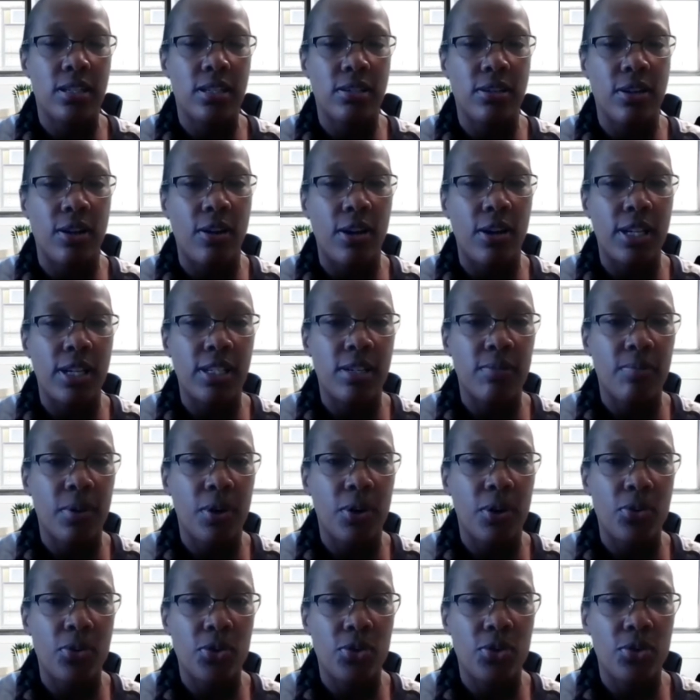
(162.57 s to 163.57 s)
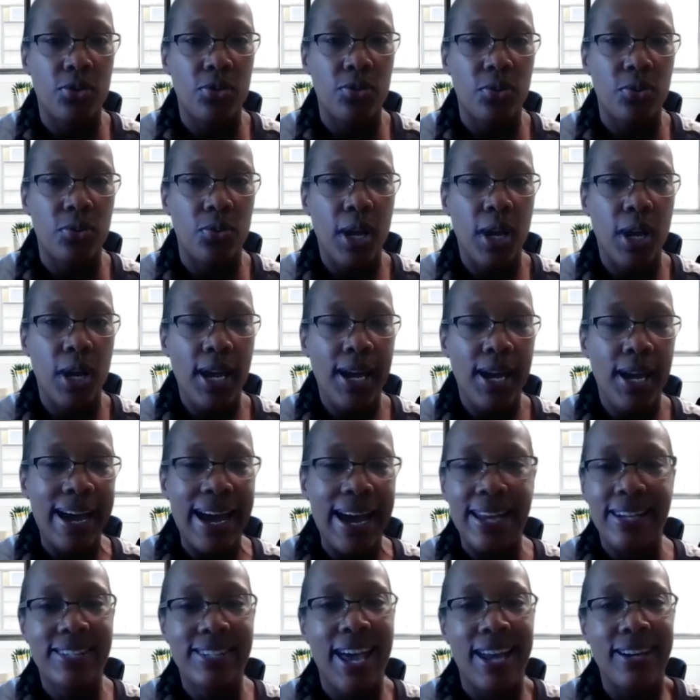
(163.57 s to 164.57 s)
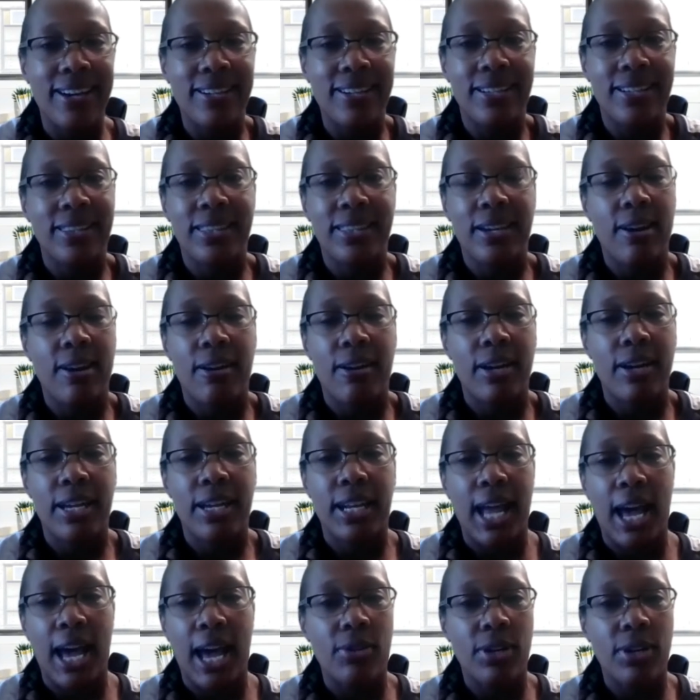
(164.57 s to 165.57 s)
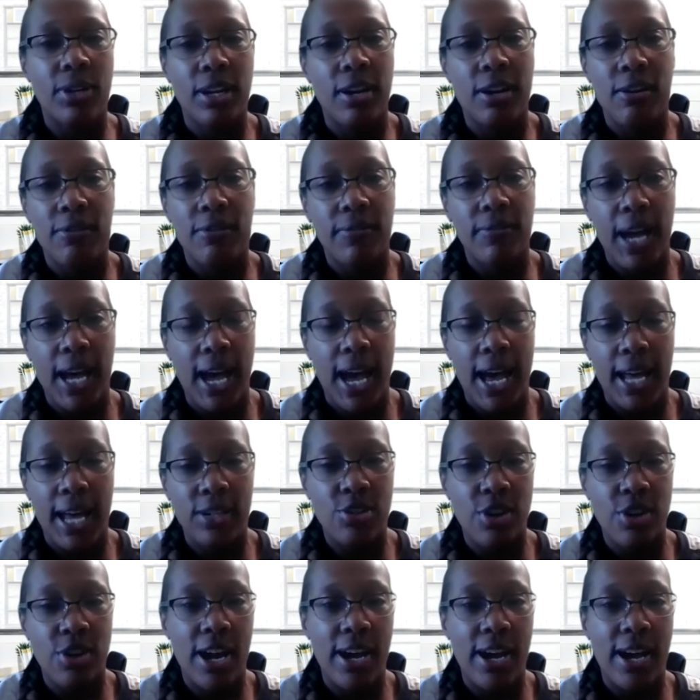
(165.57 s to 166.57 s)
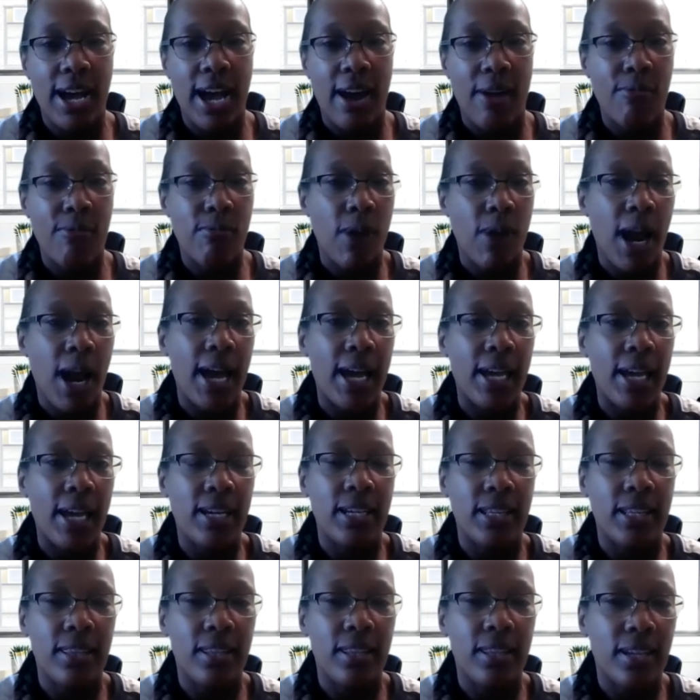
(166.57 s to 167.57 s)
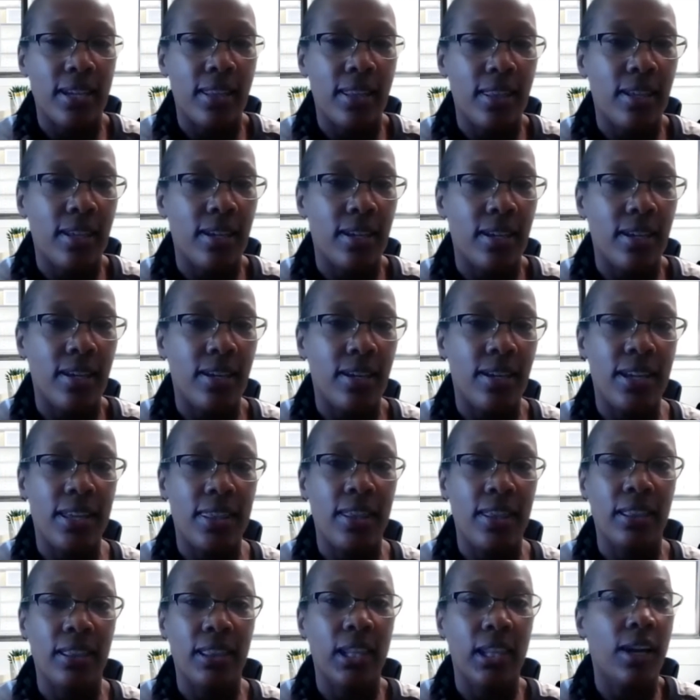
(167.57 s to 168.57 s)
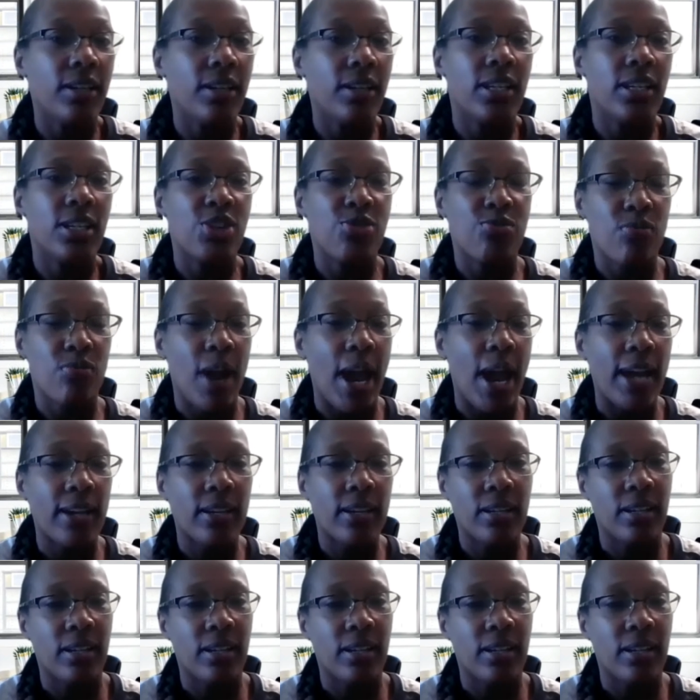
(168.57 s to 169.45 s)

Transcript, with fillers: you know, as opposed to I just gotta get there and I don't care if I, I drive I ride in in the in the luggage rack